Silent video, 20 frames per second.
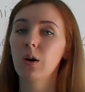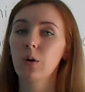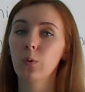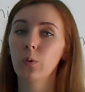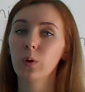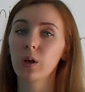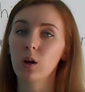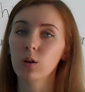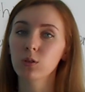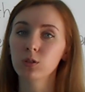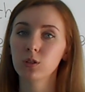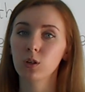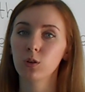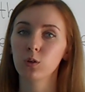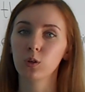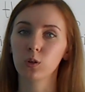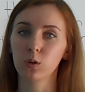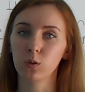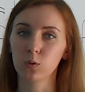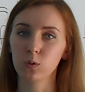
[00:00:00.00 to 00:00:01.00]
we also
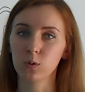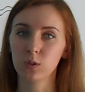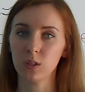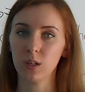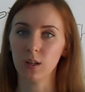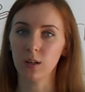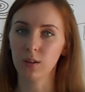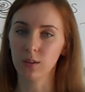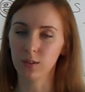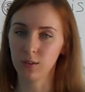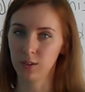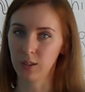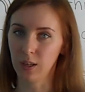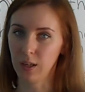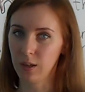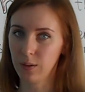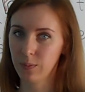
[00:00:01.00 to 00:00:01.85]
use the.